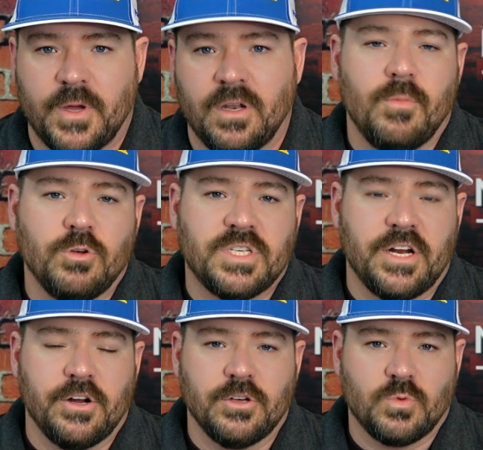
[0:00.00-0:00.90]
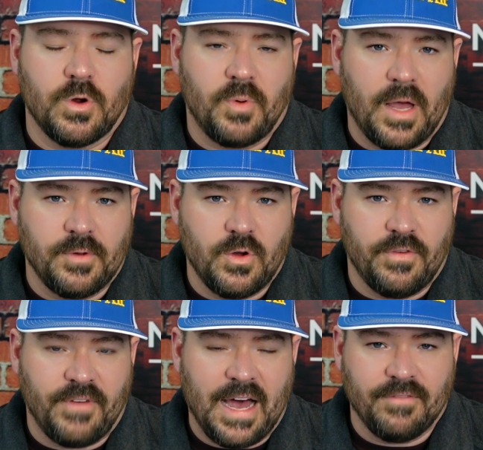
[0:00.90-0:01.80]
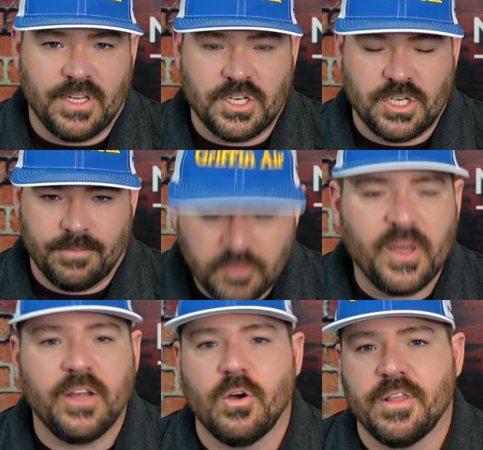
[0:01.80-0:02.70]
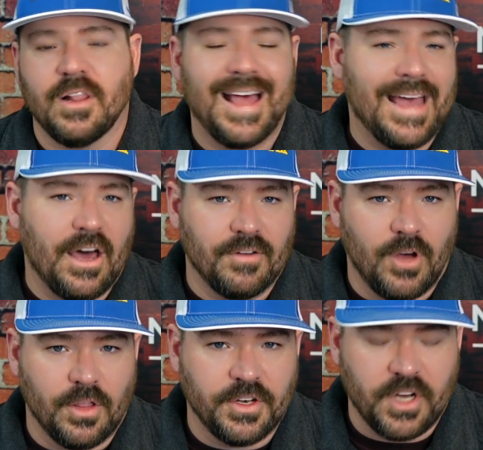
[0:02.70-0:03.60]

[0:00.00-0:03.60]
But most scenarios, we're gonna probably do a five inch, depending on the layout of all the